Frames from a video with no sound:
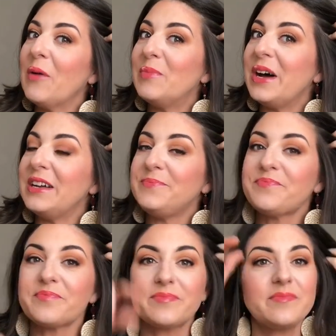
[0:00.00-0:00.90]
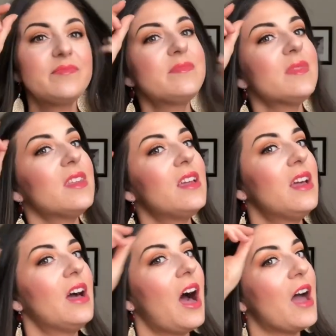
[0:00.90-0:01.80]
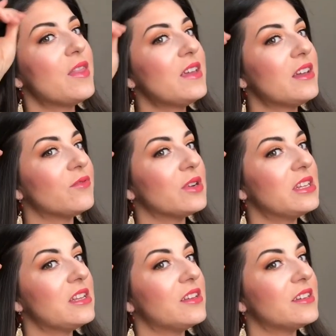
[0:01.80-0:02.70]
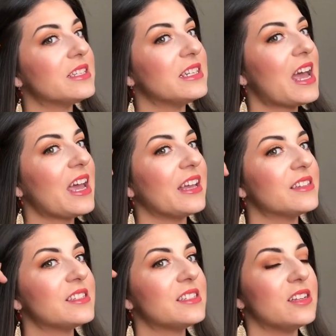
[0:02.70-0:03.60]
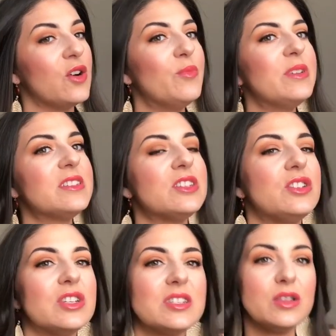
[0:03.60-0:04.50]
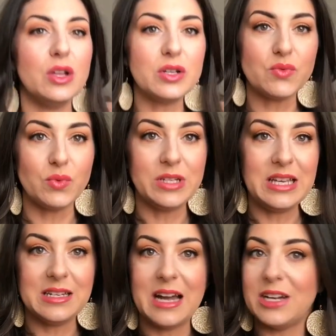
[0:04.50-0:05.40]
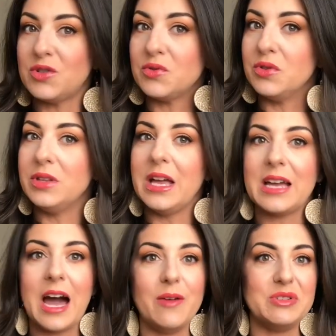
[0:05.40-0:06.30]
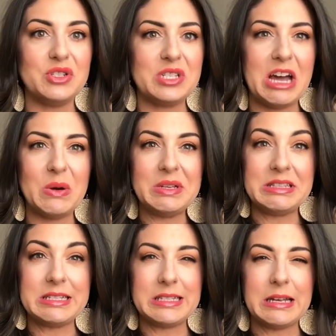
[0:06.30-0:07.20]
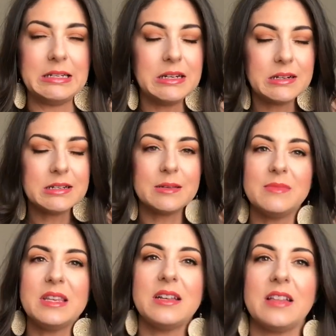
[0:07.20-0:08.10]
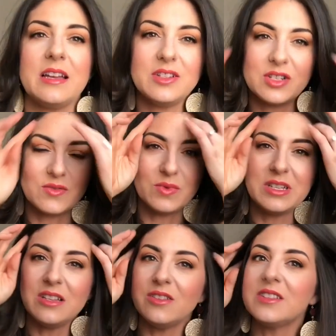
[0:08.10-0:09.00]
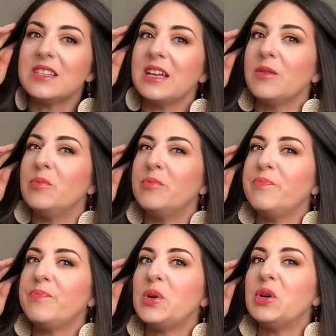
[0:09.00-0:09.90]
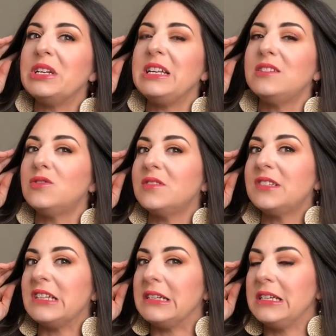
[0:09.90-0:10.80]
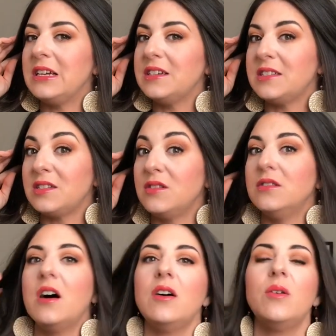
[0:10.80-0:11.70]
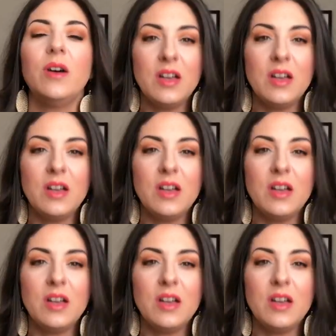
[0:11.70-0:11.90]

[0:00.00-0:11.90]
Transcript: But I think it really looks nice. It almost just looks really natural, like I was just out in the sun or something. Like it just really looks like a pretty little sun-kissed glow.